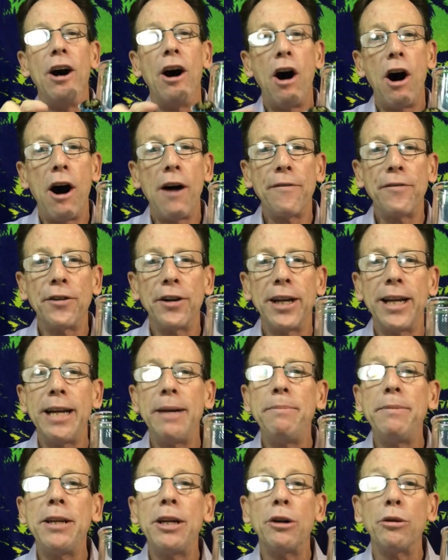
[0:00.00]
offer
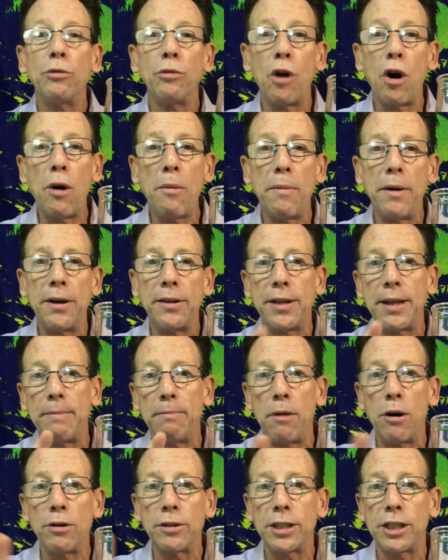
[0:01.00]
him the aroma that
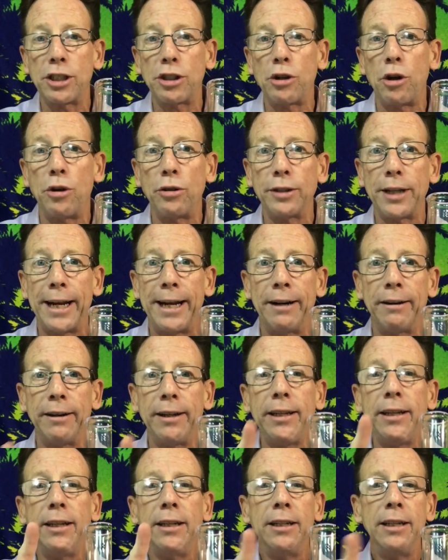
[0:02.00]
Moses told
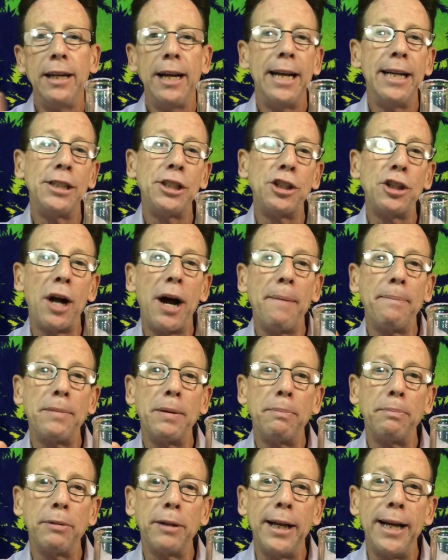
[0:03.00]
Aaron and stop
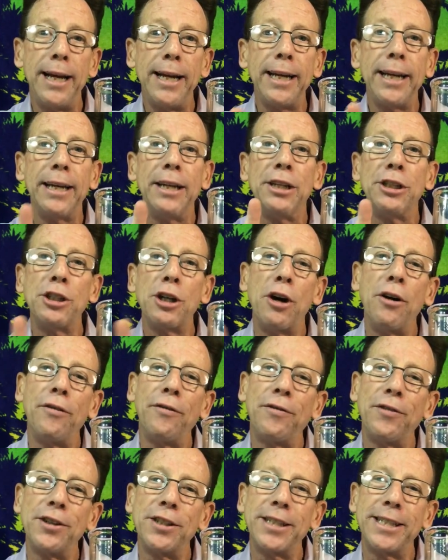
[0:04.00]
the plague and
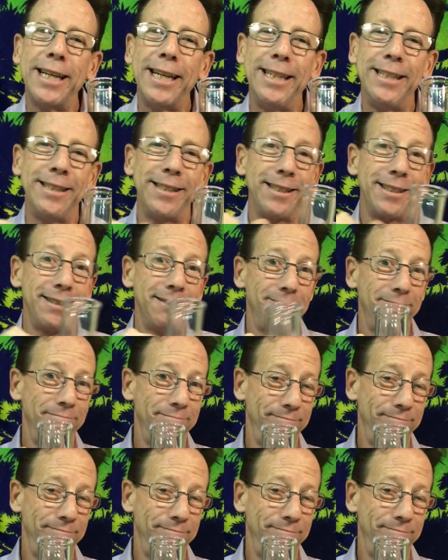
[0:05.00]
atone for sins.